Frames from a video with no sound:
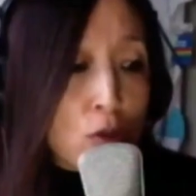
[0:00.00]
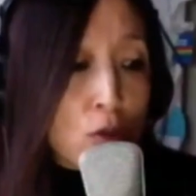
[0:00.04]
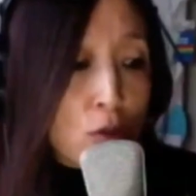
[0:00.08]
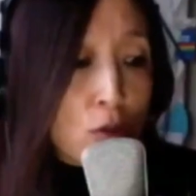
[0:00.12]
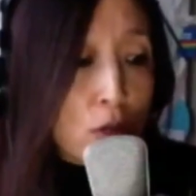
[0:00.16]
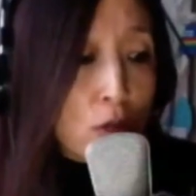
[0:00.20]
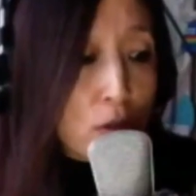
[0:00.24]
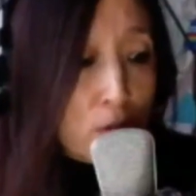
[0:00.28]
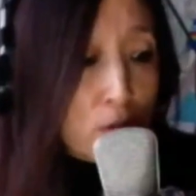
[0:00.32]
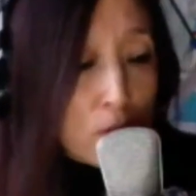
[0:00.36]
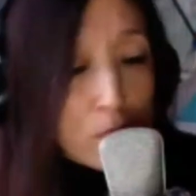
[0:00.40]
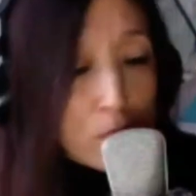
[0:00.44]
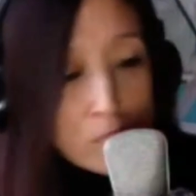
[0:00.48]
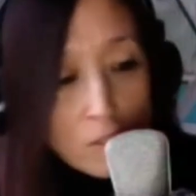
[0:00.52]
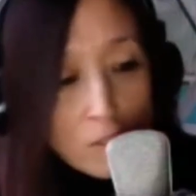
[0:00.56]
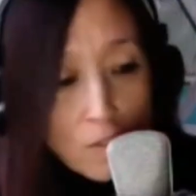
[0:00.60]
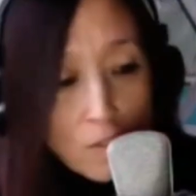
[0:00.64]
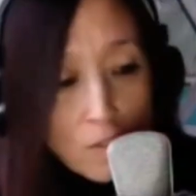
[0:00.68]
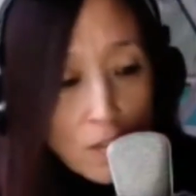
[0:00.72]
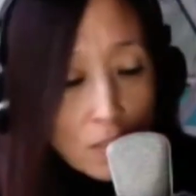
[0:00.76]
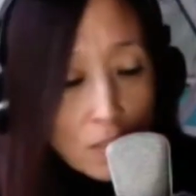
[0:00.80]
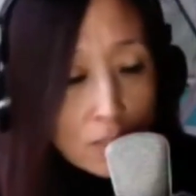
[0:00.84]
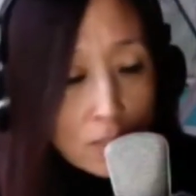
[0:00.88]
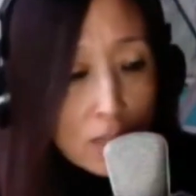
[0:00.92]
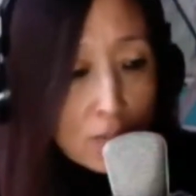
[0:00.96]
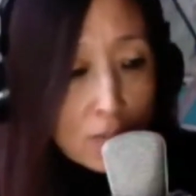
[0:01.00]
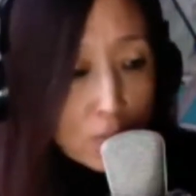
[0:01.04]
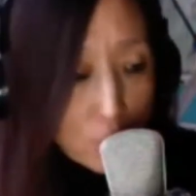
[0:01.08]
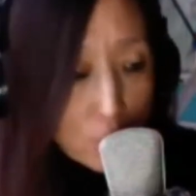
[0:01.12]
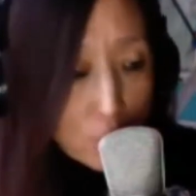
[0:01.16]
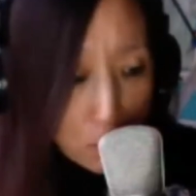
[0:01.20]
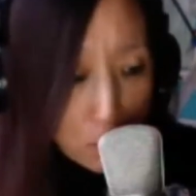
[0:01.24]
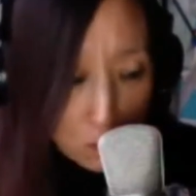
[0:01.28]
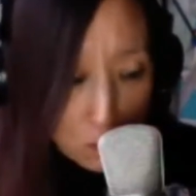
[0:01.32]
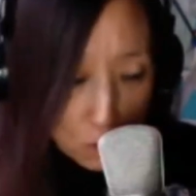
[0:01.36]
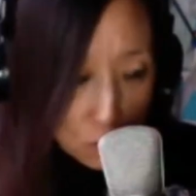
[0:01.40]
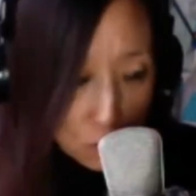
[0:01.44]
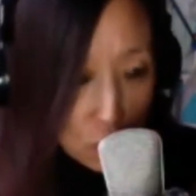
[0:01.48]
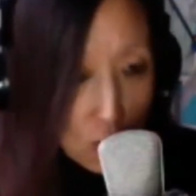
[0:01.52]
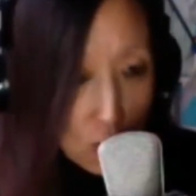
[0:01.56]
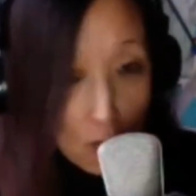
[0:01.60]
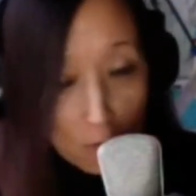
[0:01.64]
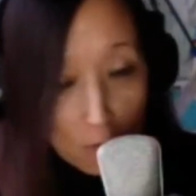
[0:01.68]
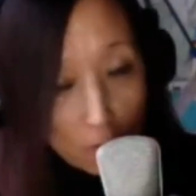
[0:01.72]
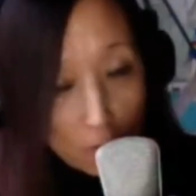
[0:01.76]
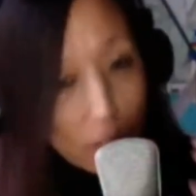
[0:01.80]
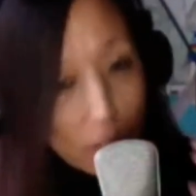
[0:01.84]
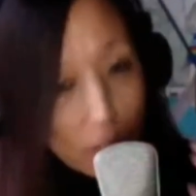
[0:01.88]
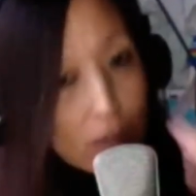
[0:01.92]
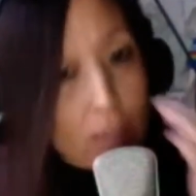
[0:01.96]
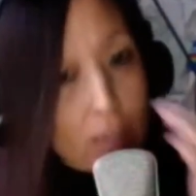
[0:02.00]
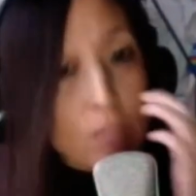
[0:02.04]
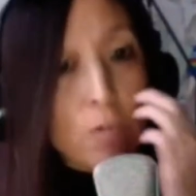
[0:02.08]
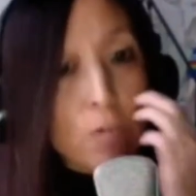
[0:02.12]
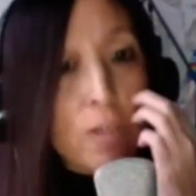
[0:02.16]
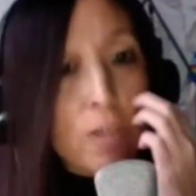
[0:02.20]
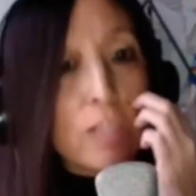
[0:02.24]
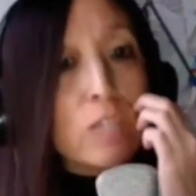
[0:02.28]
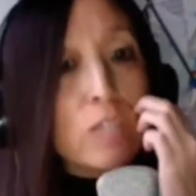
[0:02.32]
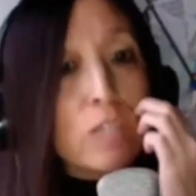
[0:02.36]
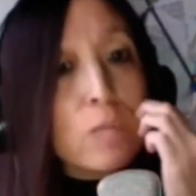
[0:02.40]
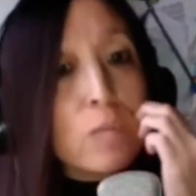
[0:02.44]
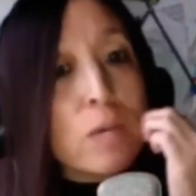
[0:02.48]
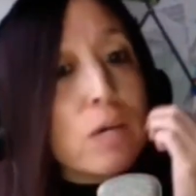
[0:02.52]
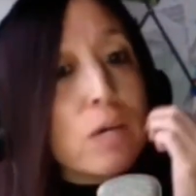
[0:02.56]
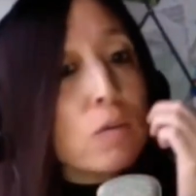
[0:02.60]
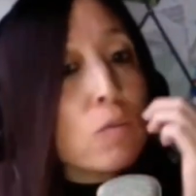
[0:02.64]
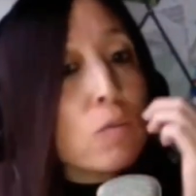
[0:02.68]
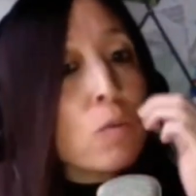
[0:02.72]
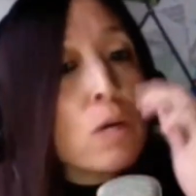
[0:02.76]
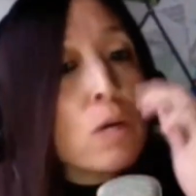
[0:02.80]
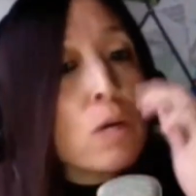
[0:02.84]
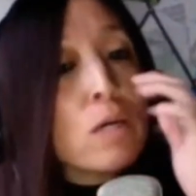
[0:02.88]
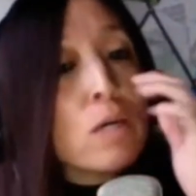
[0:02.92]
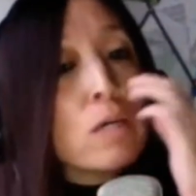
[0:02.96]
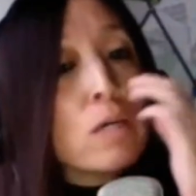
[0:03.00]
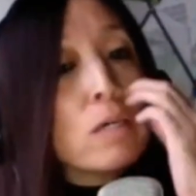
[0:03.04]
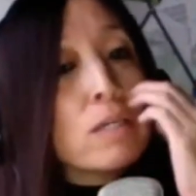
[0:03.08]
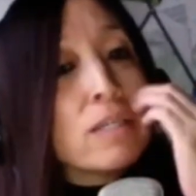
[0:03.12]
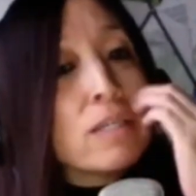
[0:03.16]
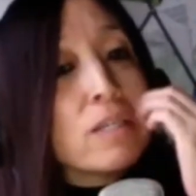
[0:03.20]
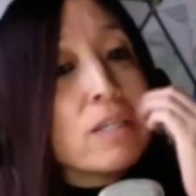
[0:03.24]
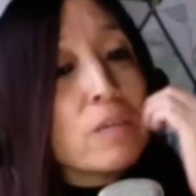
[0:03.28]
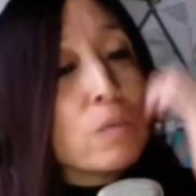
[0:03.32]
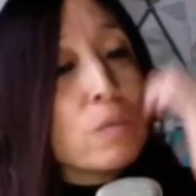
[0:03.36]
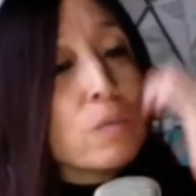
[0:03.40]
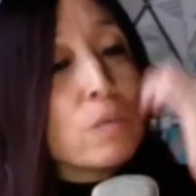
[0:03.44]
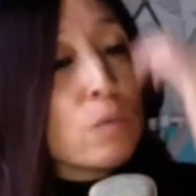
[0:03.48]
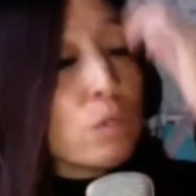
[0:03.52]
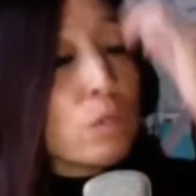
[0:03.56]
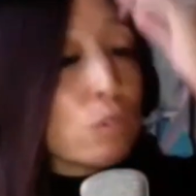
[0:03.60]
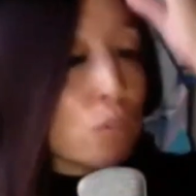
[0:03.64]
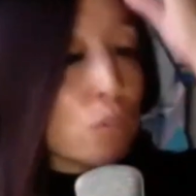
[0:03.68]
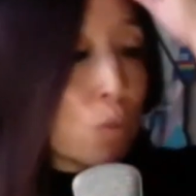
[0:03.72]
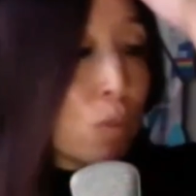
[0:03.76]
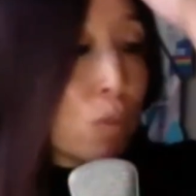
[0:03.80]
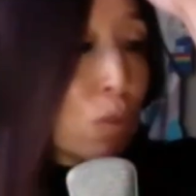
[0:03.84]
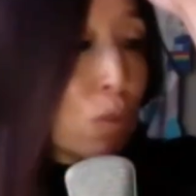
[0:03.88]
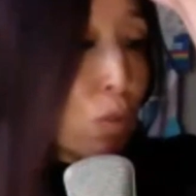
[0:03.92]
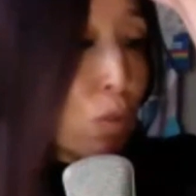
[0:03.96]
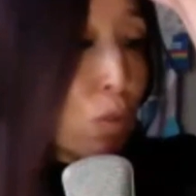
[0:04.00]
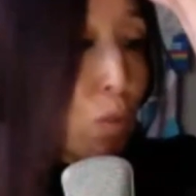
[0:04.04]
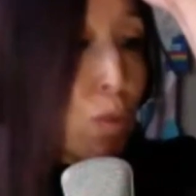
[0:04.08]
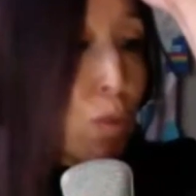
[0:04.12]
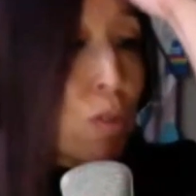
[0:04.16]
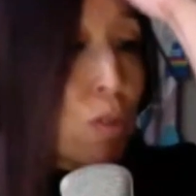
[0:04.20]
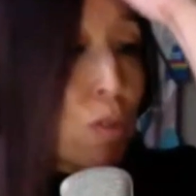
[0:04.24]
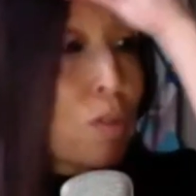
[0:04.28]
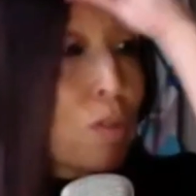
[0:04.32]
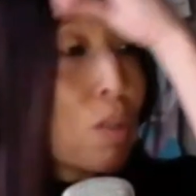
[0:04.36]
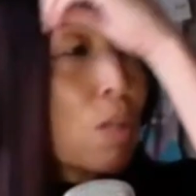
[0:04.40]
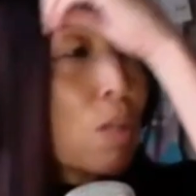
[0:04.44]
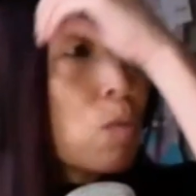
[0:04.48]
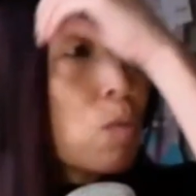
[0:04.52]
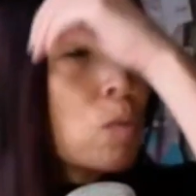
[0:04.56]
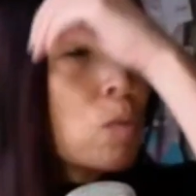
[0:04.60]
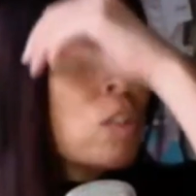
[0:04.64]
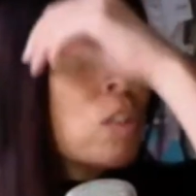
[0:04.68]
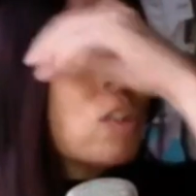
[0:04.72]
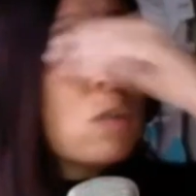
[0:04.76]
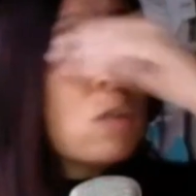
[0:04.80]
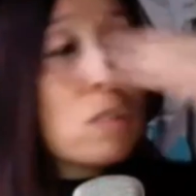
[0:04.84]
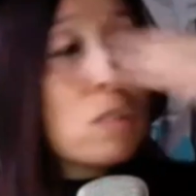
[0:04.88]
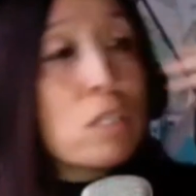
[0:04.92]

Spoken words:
3 of us have had conversations offline, right, about why we're doing the work that we do.